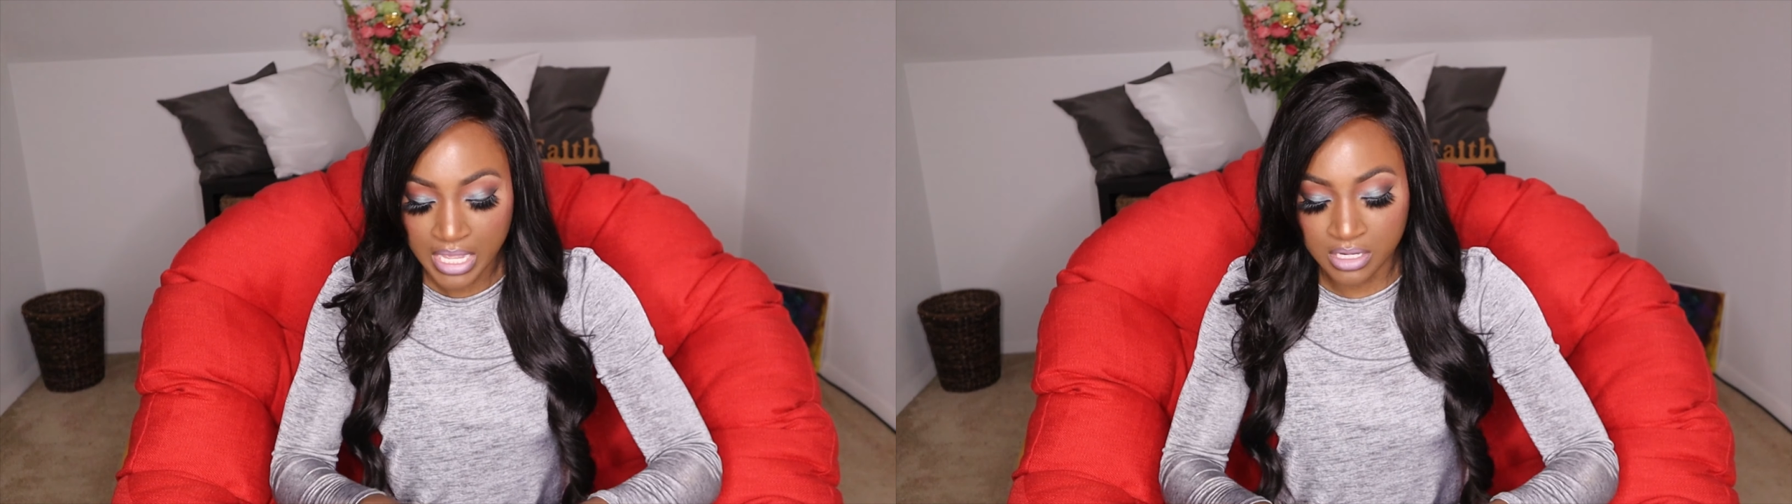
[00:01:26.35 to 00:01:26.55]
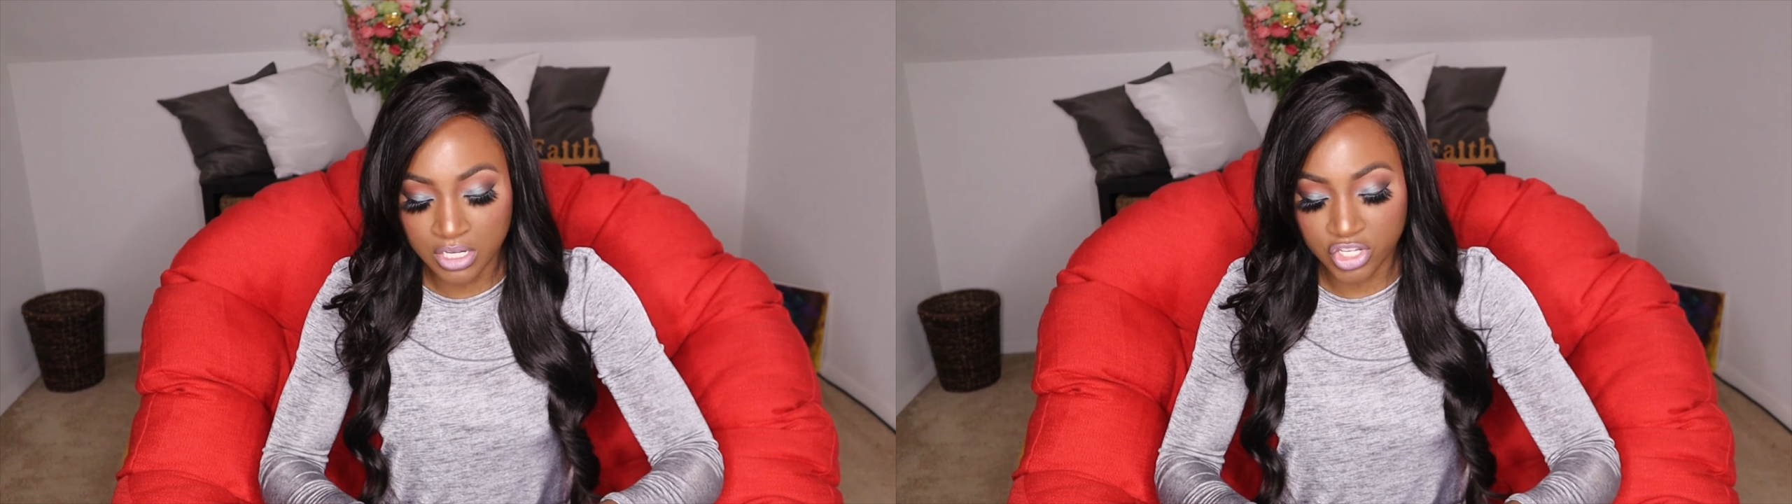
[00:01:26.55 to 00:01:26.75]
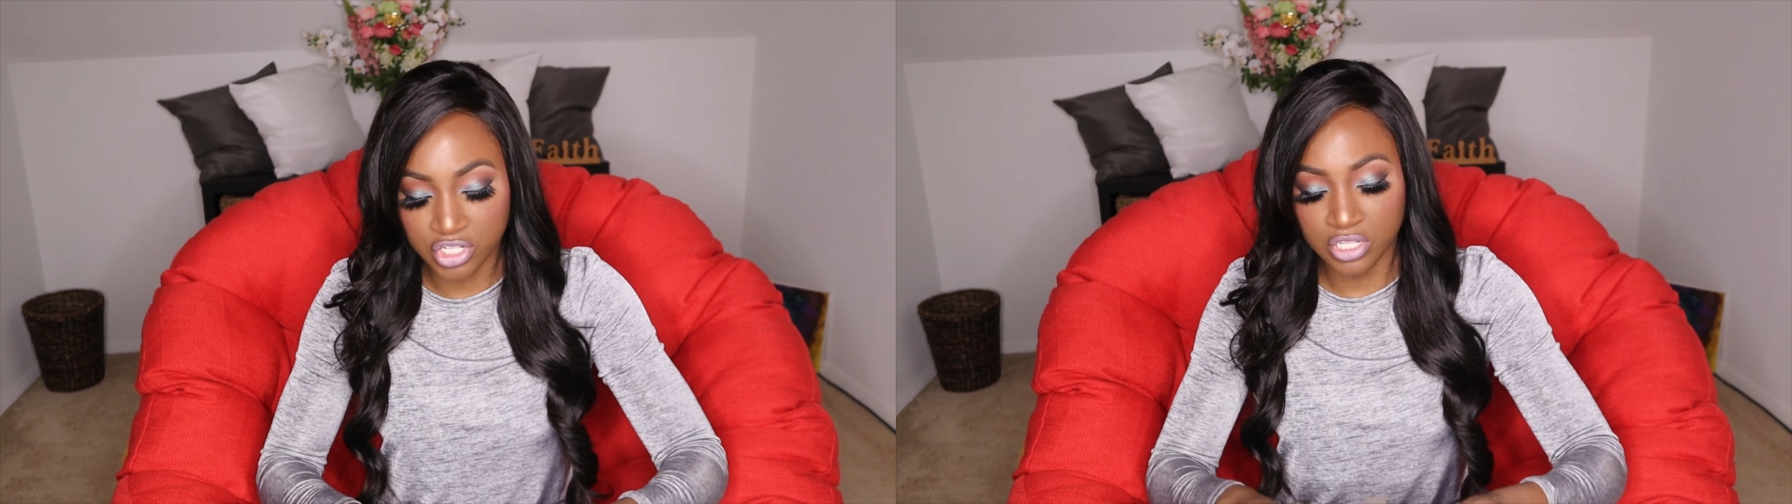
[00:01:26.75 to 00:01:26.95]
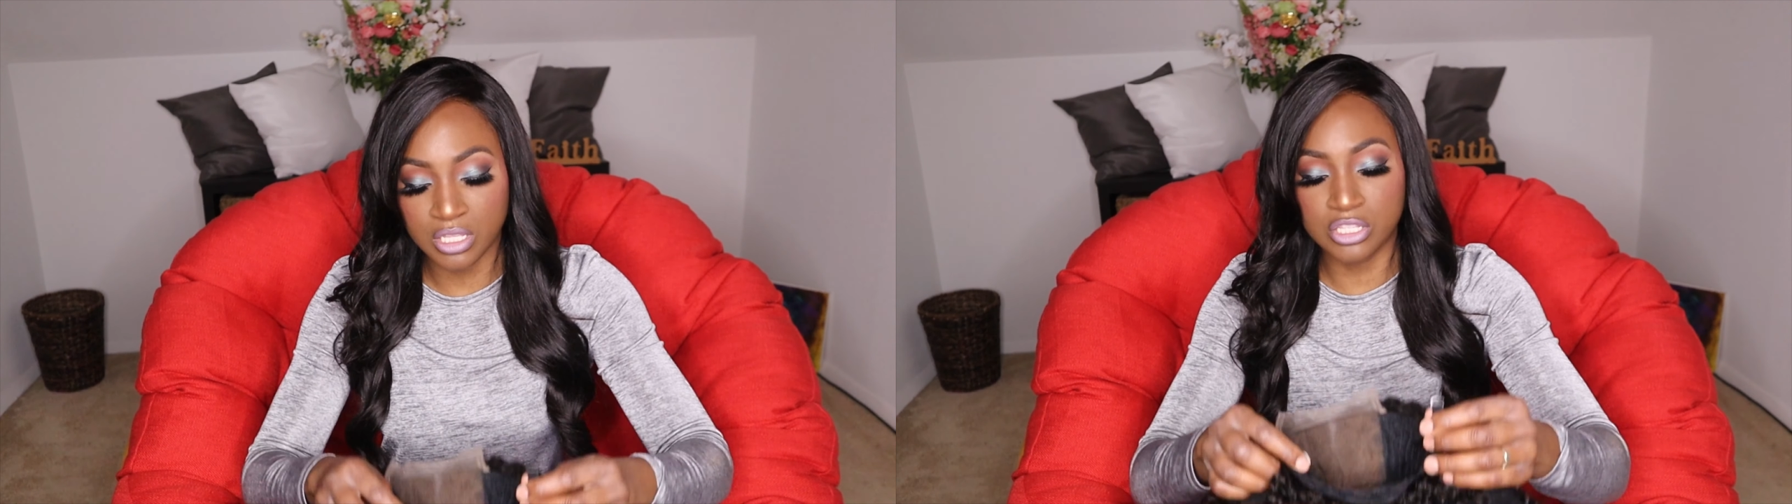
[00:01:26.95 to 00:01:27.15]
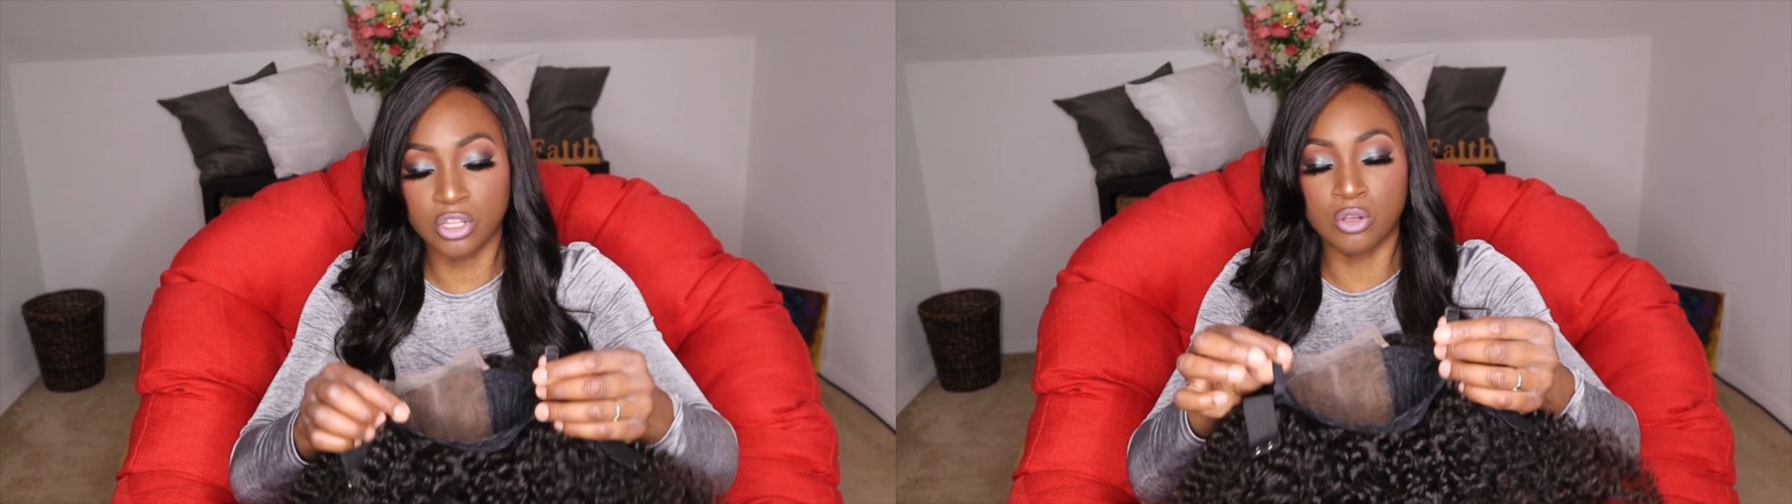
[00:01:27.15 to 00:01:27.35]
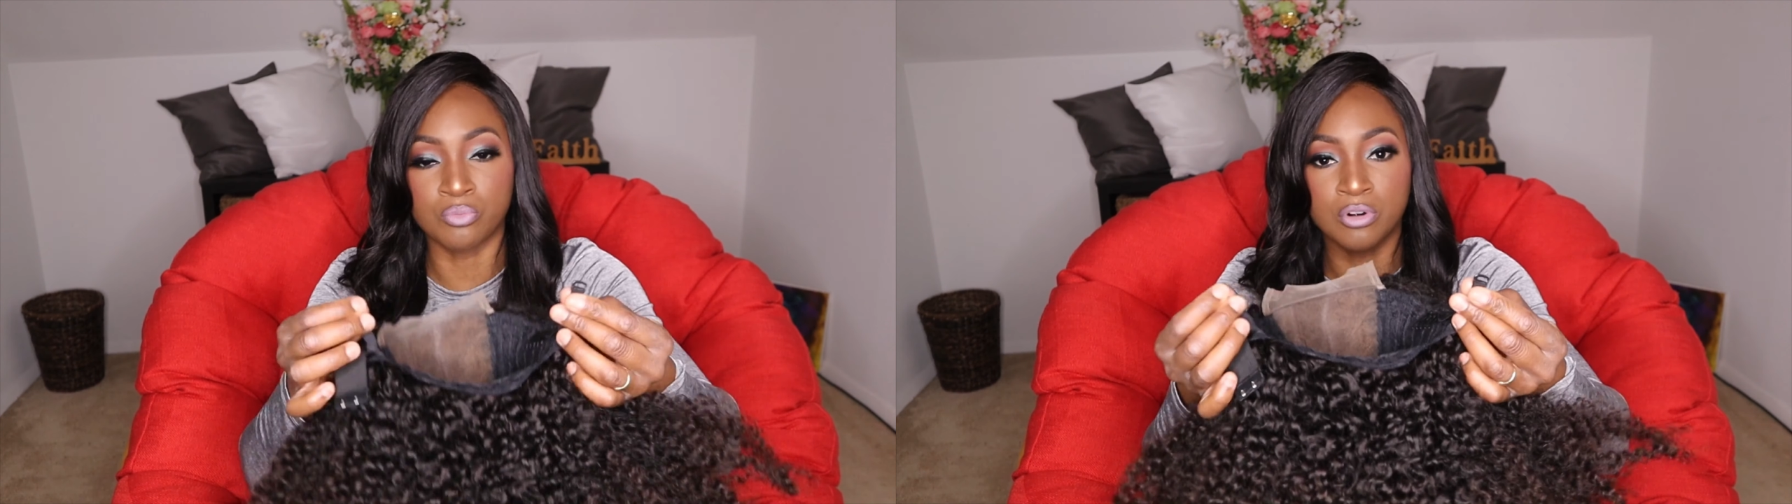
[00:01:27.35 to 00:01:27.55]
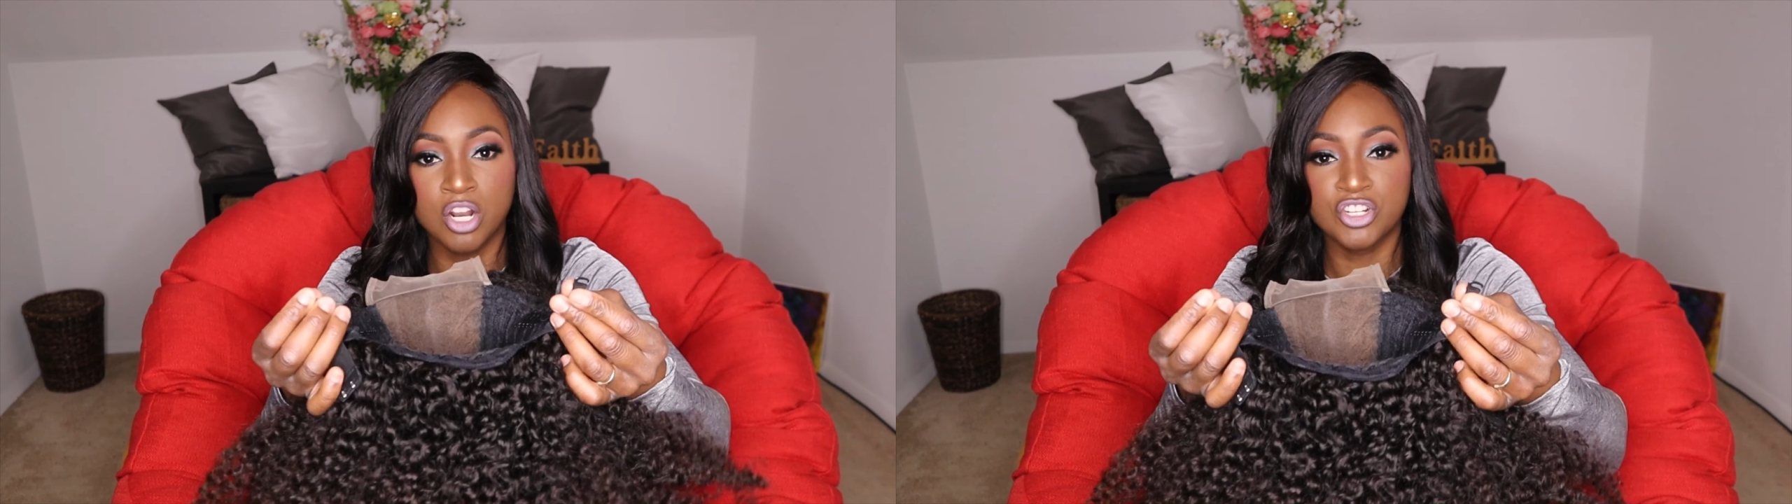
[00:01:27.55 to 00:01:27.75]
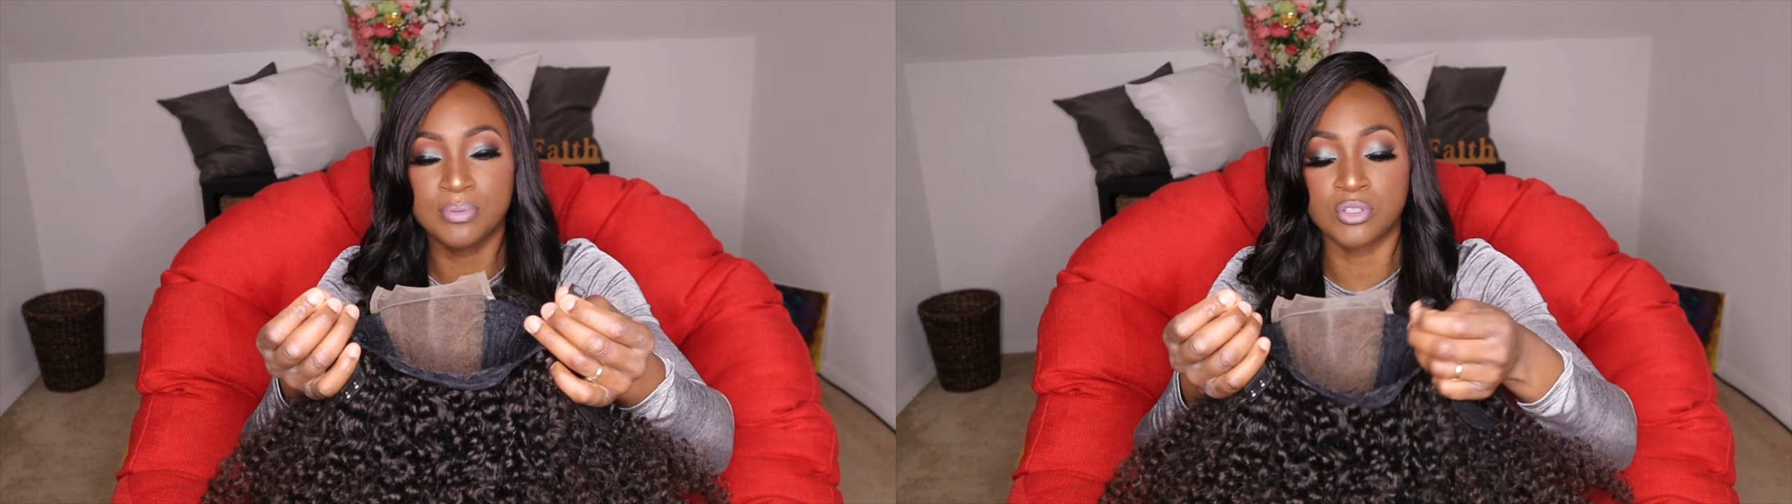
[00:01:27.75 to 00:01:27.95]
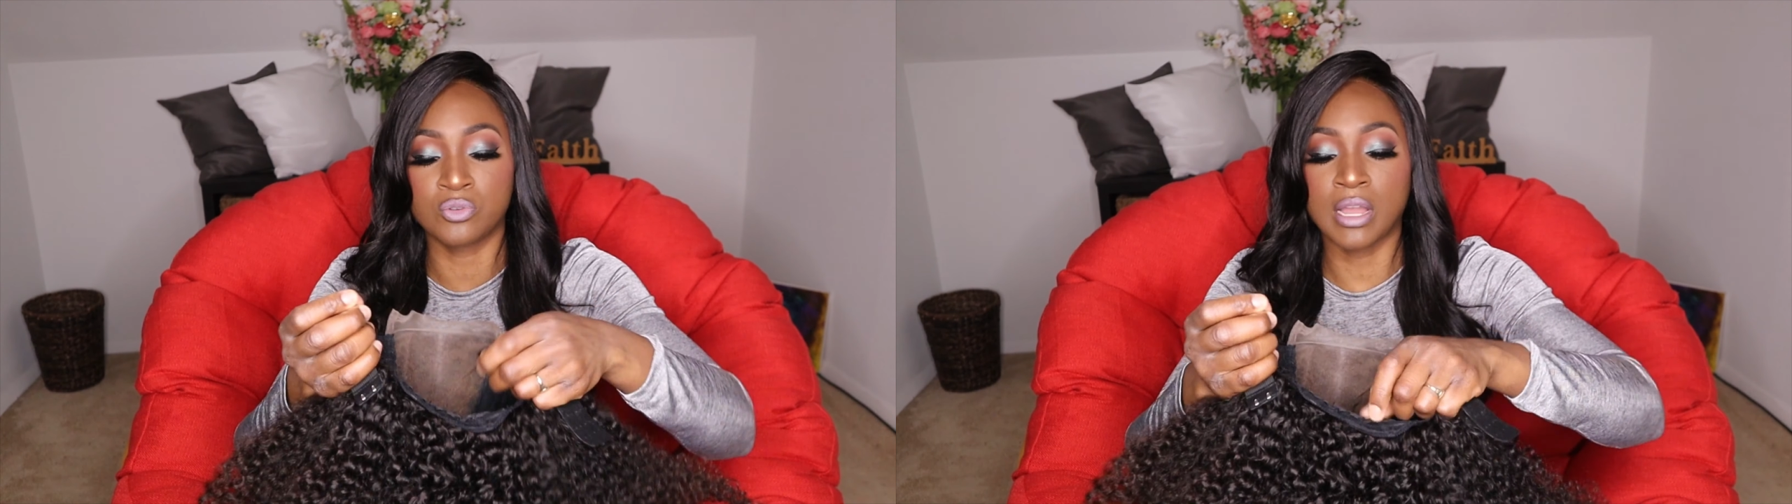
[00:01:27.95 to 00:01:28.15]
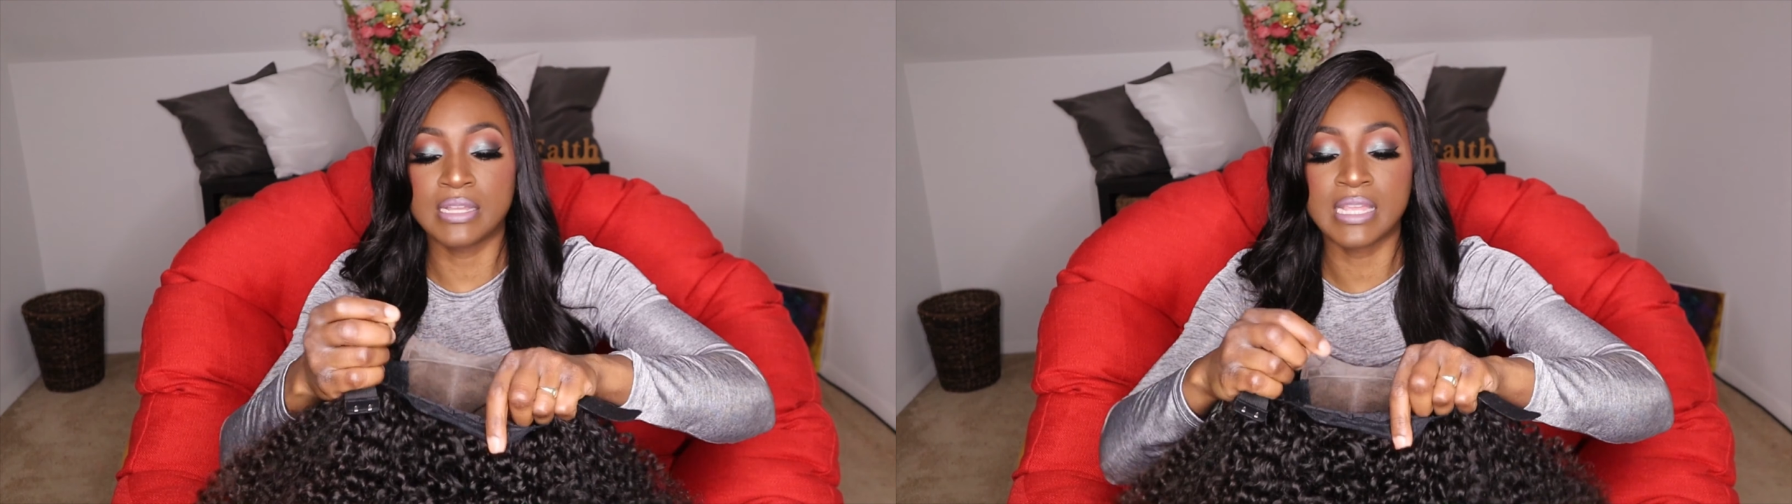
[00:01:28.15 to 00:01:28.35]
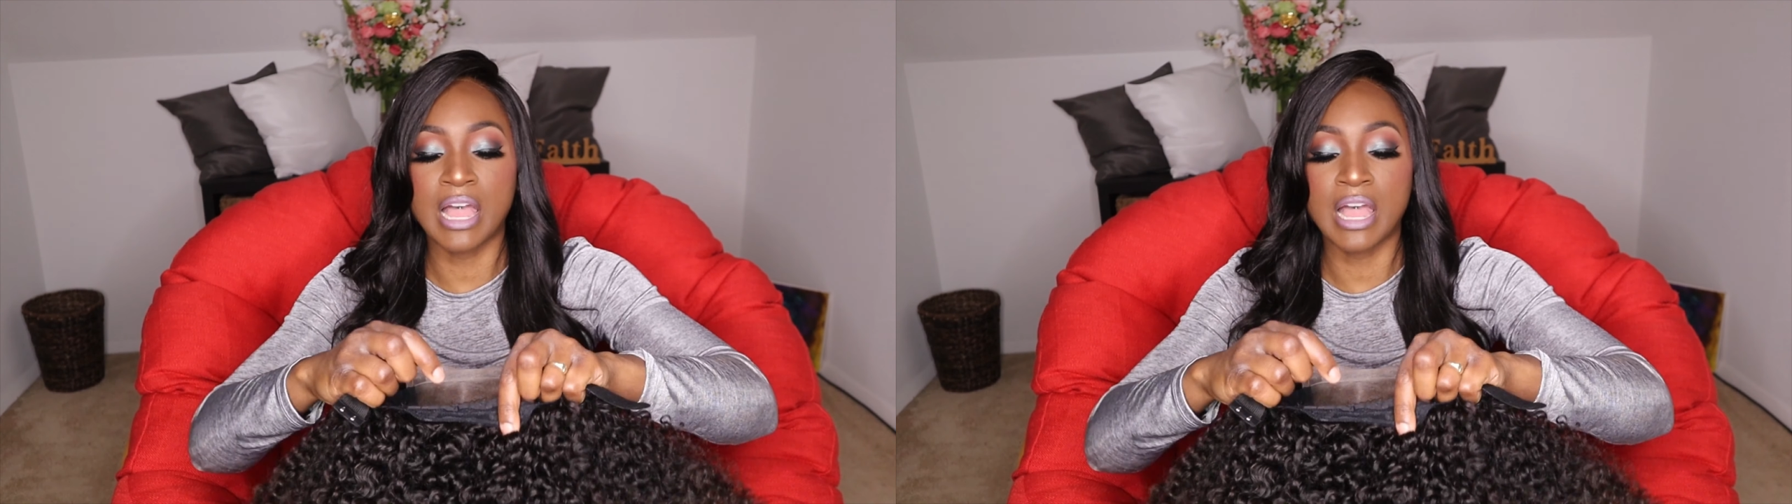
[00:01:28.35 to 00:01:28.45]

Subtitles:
in addition to these little bra straps that you guys